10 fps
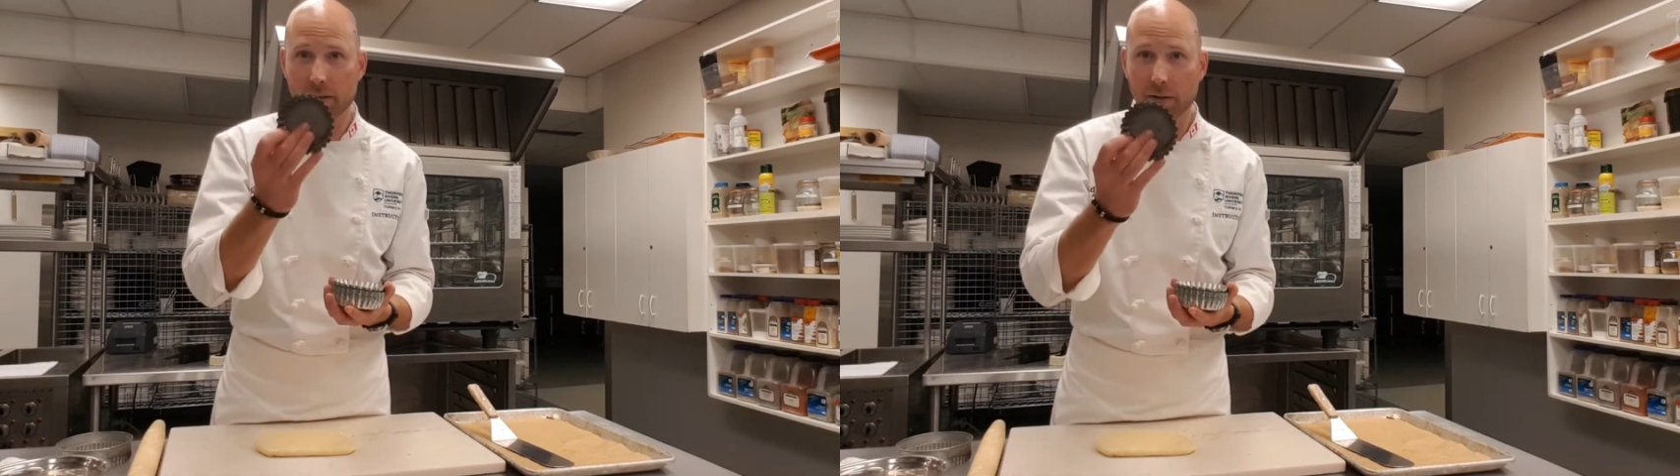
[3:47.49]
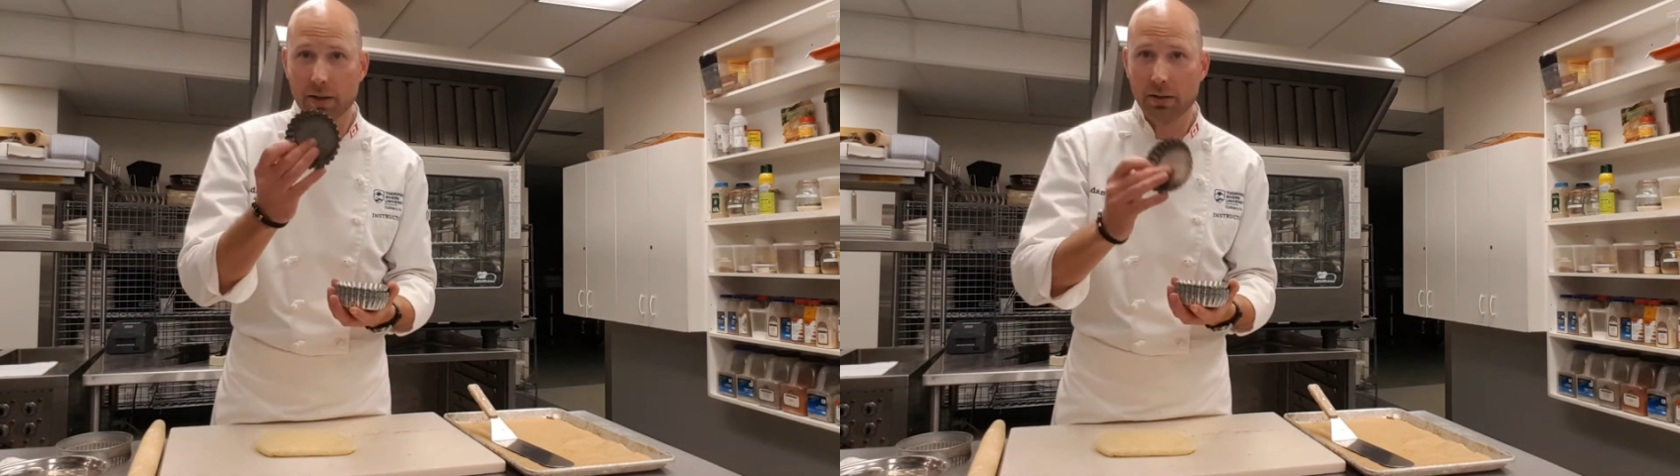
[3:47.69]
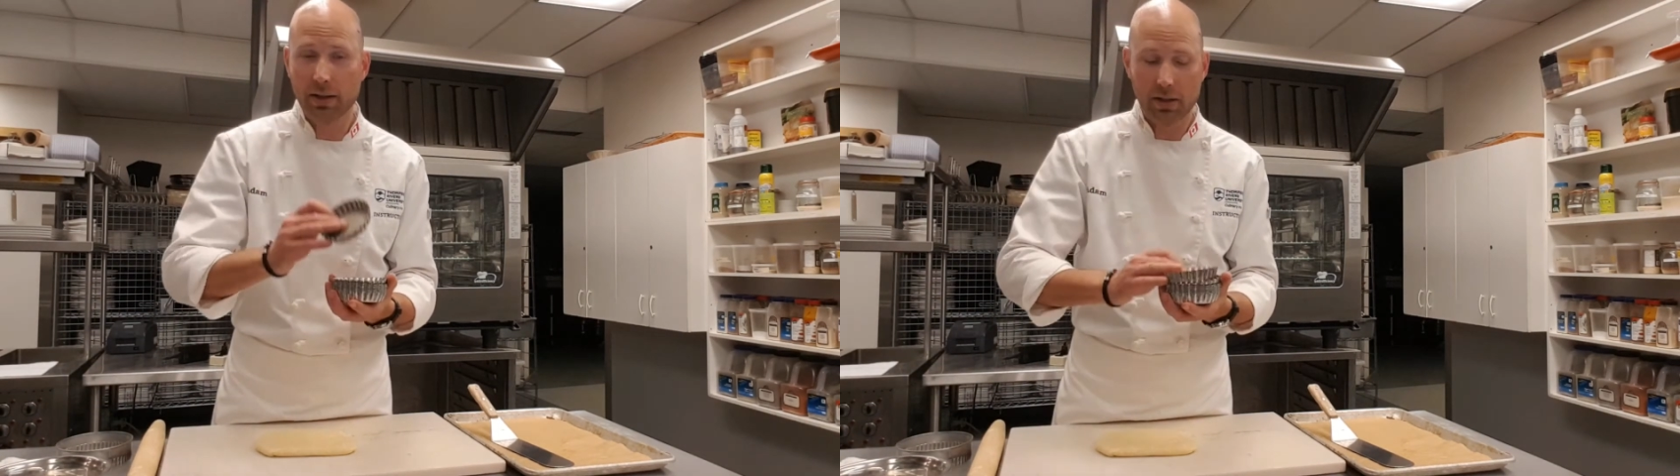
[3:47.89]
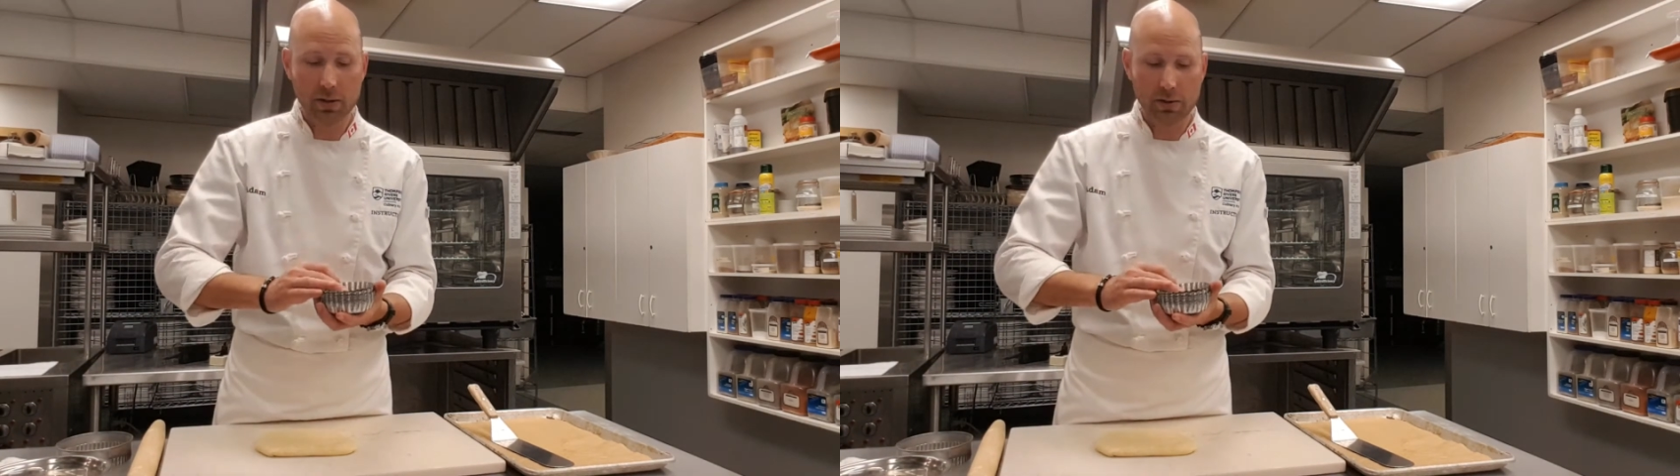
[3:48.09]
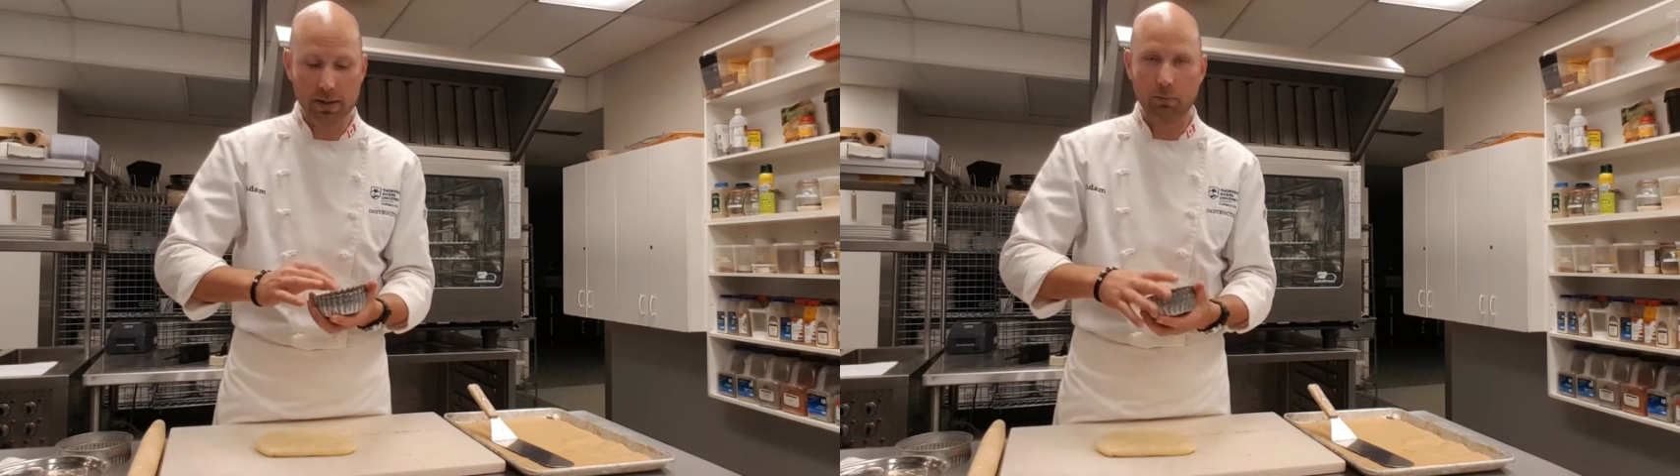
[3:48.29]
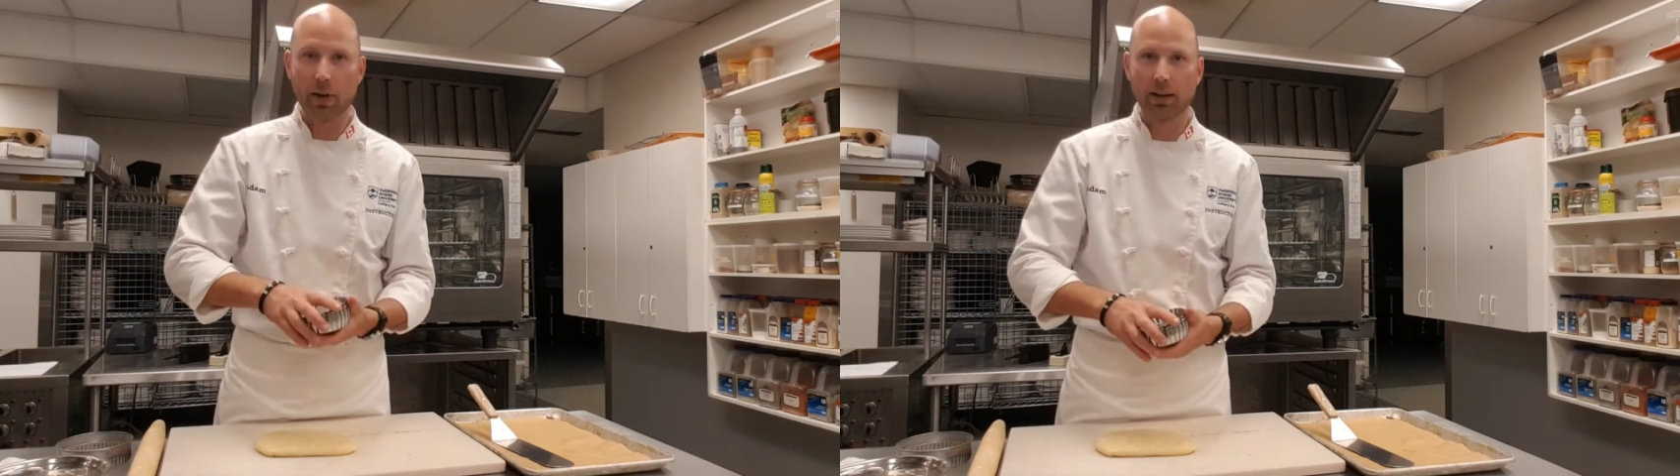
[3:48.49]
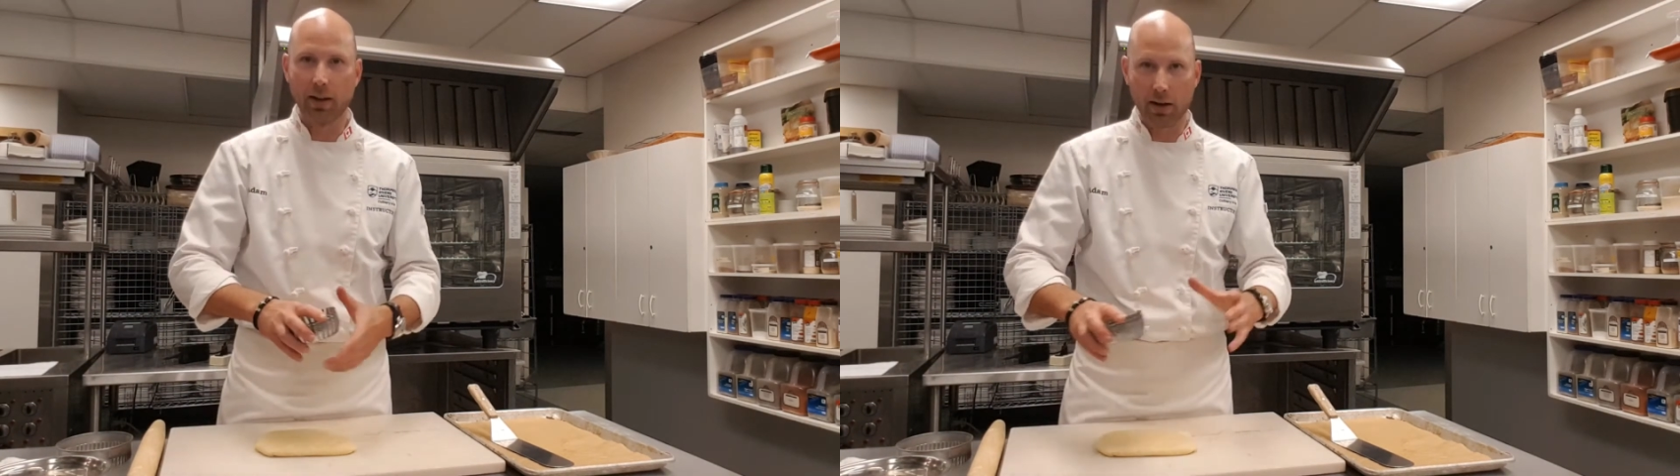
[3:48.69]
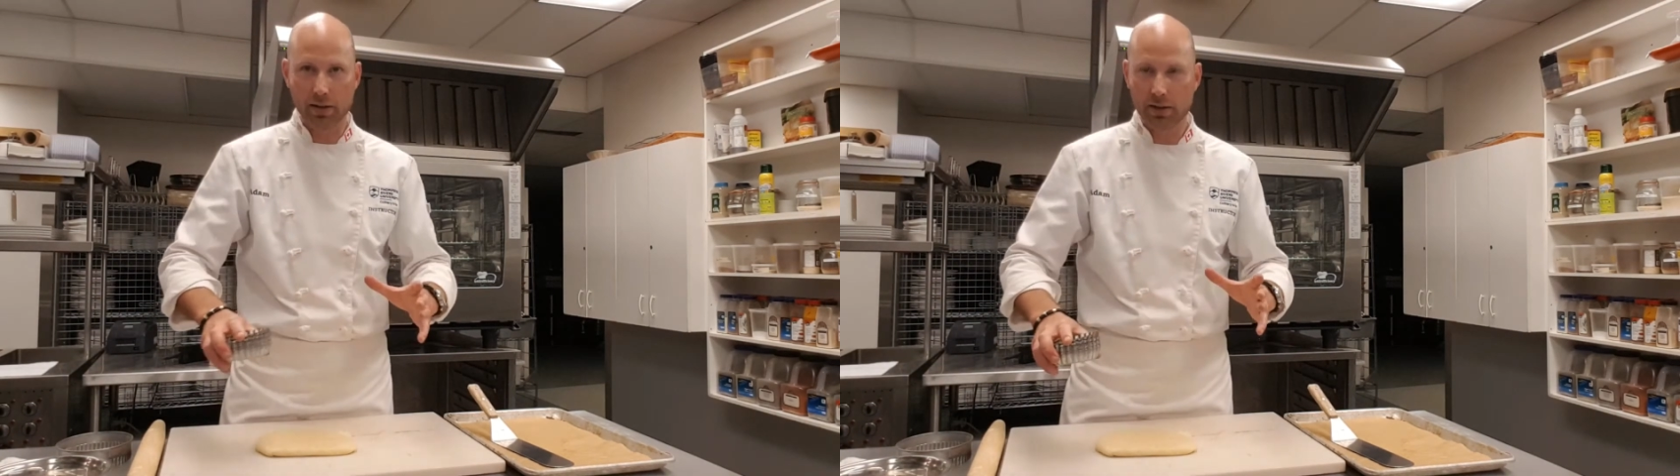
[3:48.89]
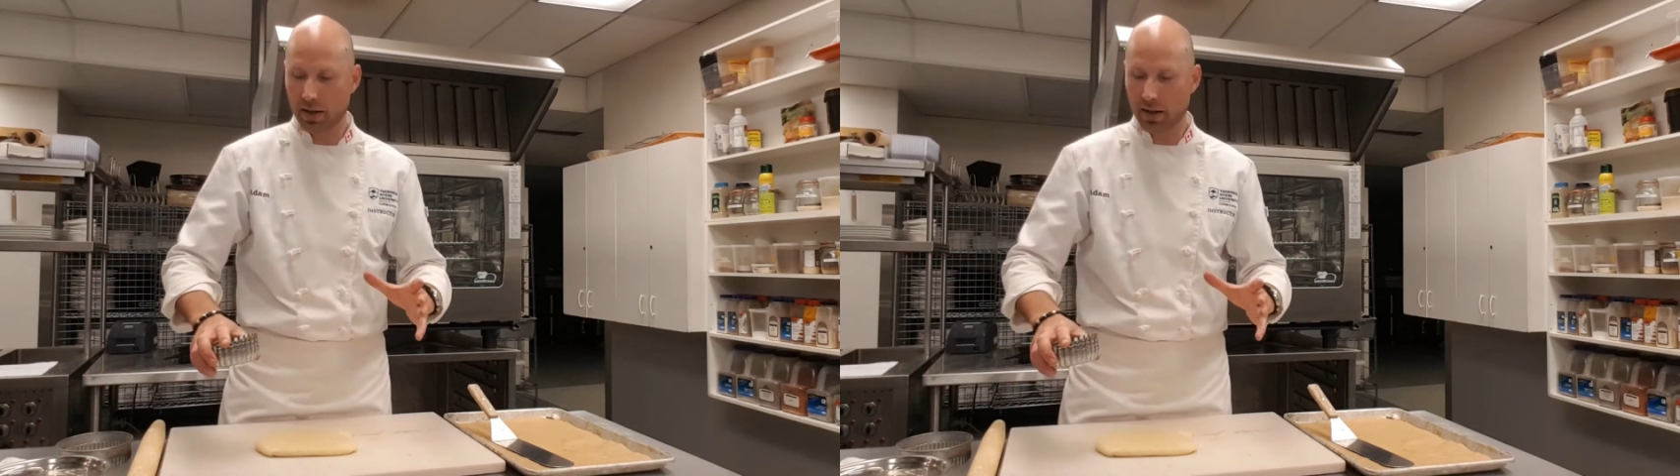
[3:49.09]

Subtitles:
or you can use one large